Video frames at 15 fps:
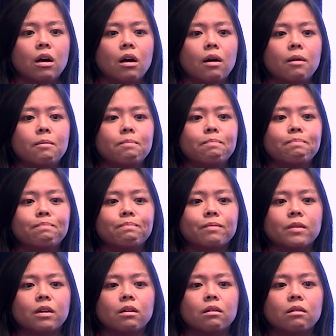um,
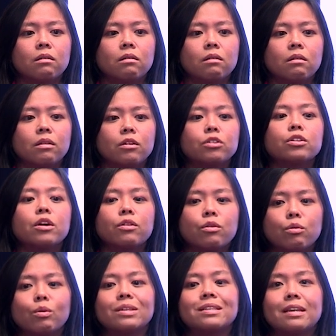there's
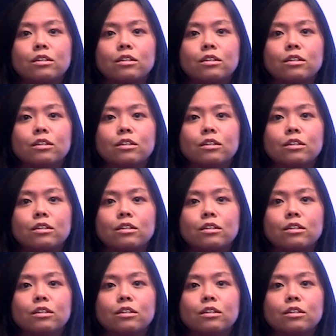other ones